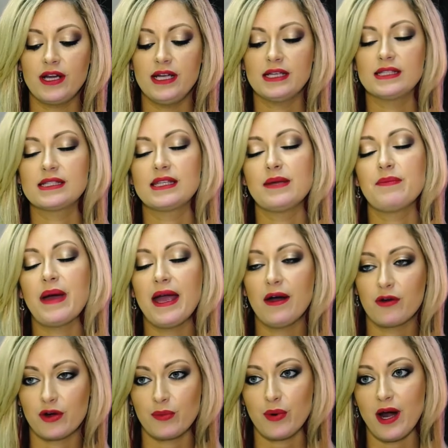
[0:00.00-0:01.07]
is the
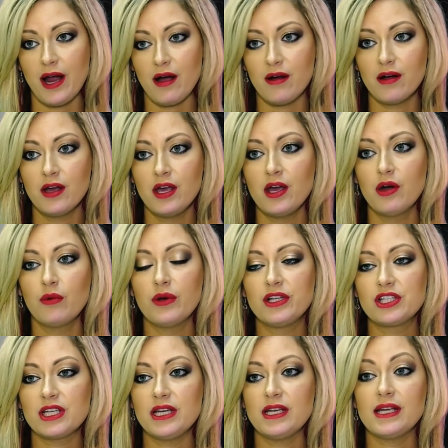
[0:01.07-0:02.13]
powder brow,
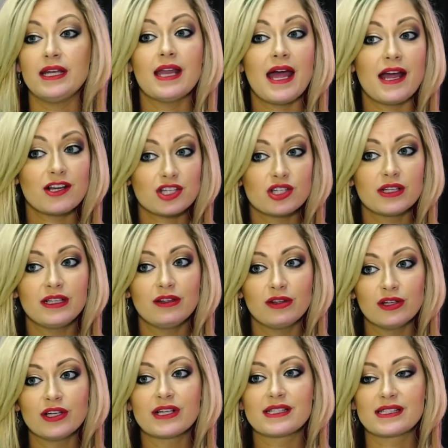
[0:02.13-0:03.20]
which it actually
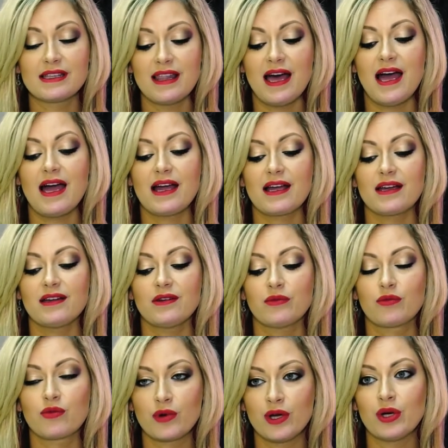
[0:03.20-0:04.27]
looks like
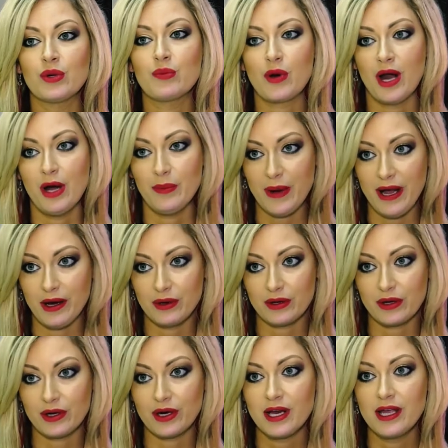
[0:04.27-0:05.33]
real brow
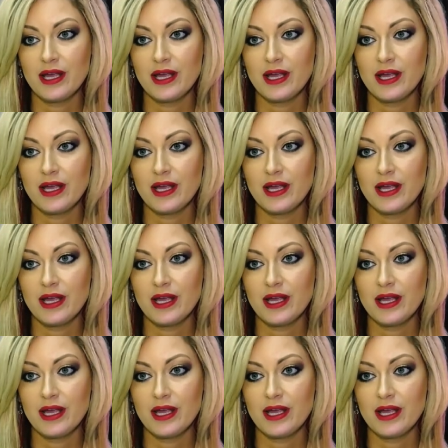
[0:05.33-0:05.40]
powder.